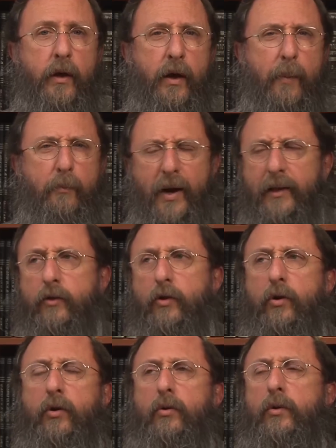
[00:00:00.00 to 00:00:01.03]
a bat
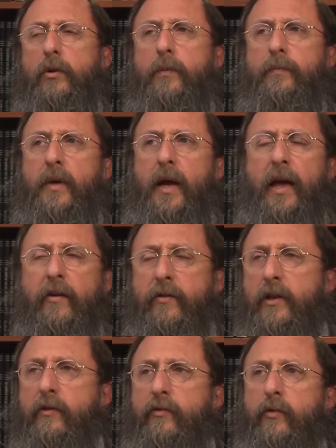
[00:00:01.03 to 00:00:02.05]
kol, a
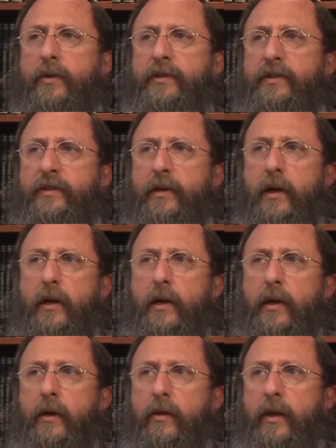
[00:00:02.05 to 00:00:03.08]
heavenly voice
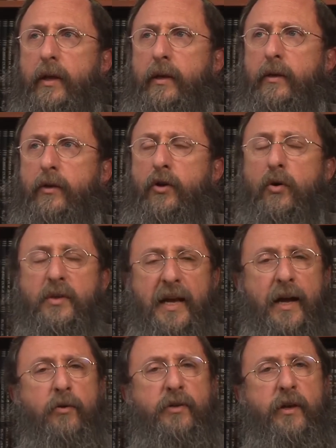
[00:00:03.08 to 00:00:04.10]
that goes
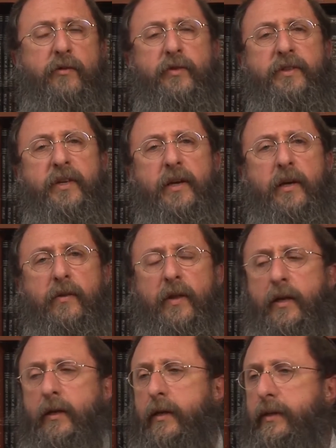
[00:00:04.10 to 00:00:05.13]
out every day,
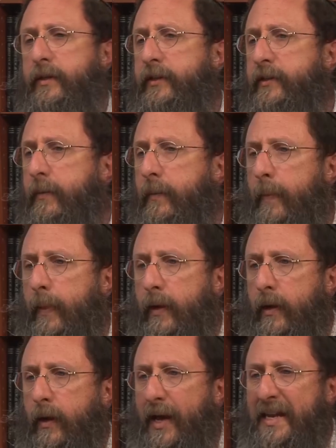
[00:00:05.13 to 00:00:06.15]
that is
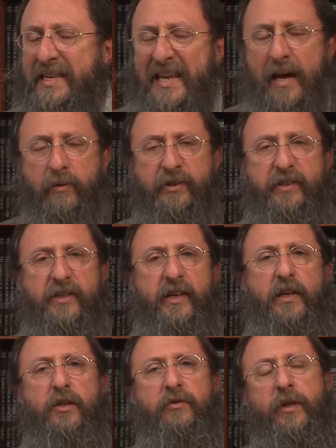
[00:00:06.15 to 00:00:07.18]
announced, a
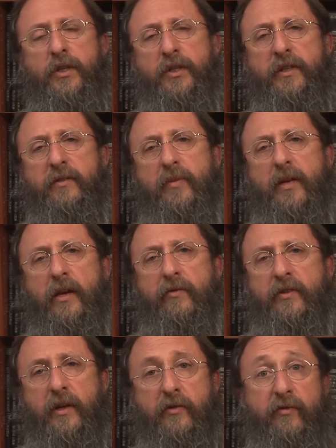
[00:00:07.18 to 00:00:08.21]
declaration is made
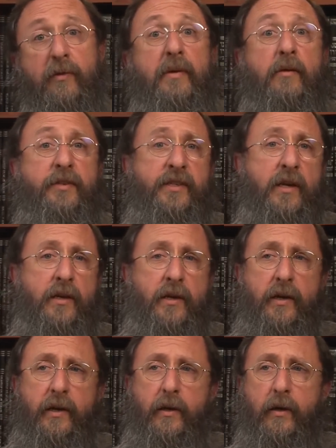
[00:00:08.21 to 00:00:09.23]
every day from Mount
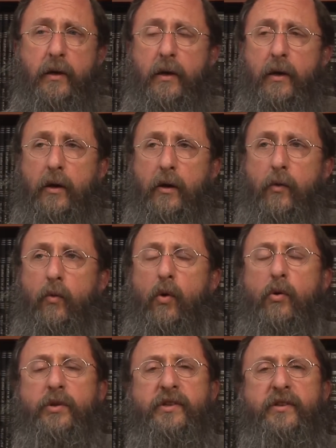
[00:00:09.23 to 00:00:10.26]
Sinai.
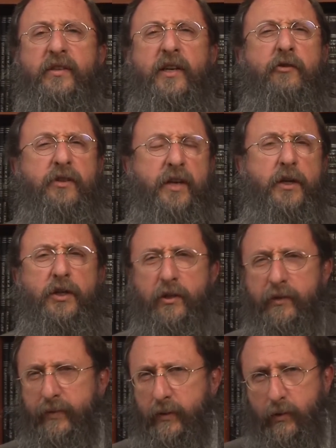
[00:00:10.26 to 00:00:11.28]
Woe to the degradation
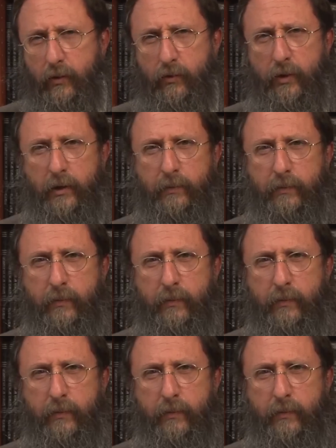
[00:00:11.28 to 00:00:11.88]
of the Torah,